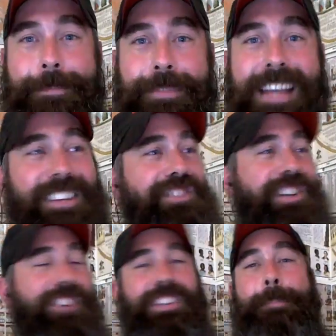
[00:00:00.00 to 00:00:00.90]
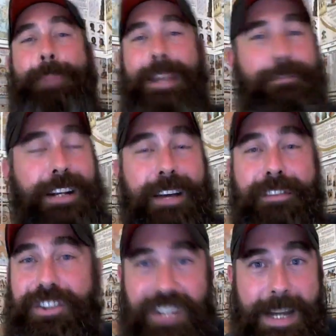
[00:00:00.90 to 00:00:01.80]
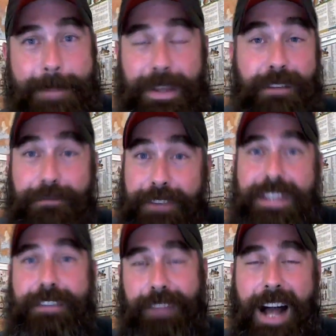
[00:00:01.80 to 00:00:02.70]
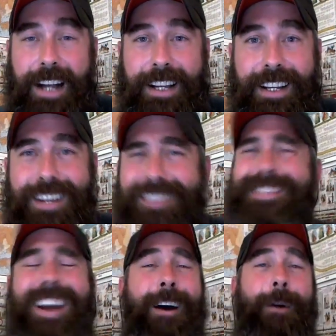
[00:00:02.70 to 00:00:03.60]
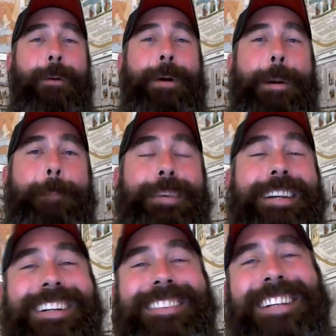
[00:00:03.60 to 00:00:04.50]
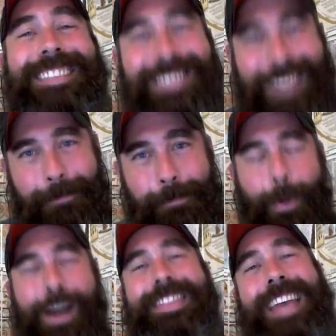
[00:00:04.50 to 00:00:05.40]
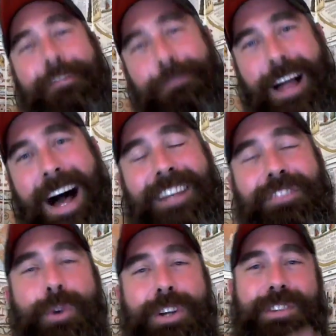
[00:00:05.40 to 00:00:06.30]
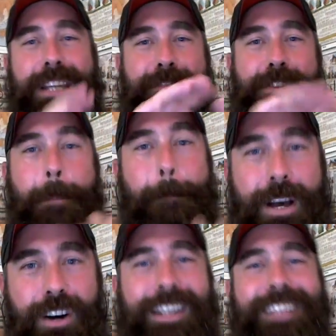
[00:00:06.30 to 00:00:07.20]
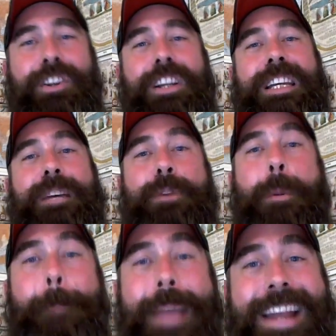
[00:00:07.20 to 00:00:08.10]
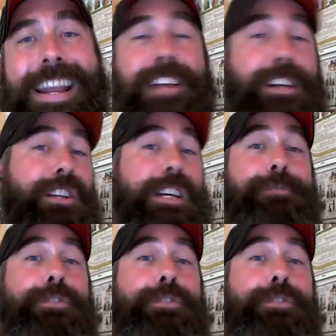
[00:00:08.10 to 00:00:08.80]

Is it just to the benefit of the sheep that you feed the flock? No, because at some point that flock is going to give you milk, it's going to give you meat, it could give you